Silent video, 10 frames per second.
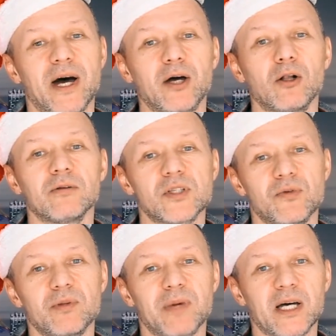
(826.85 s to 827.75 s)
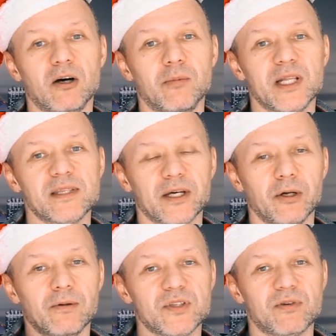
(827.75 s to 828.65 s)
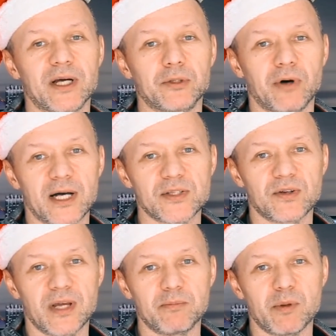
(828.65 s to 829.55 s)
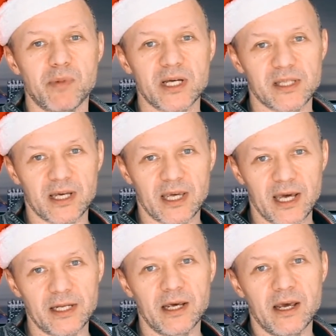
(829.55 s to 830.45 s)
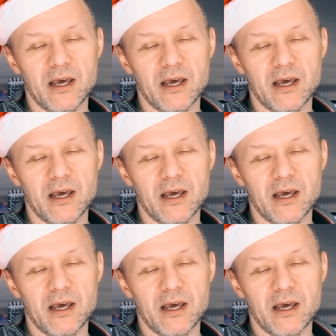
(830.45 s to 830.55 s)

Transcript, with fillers: I always read my comments, I always try to answer them the best I can.